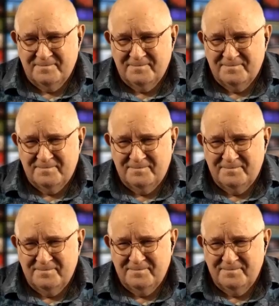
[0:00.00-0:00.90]

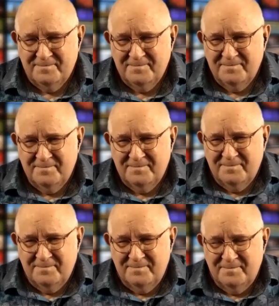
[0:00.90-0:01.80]

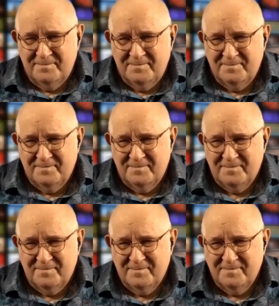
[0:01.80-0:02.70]

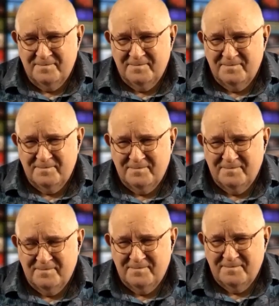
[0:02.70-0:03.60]

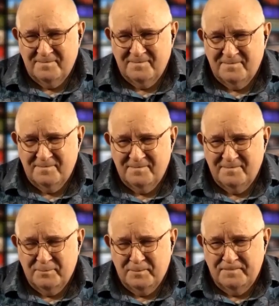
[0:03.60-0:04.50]

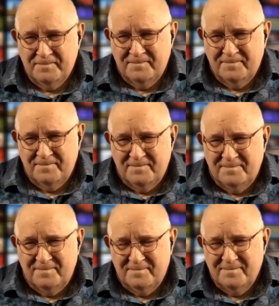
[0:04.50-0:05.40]

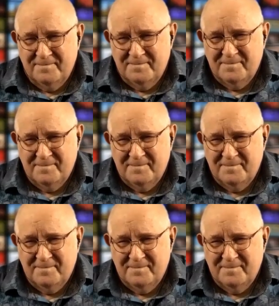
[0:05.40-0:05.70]
(silent)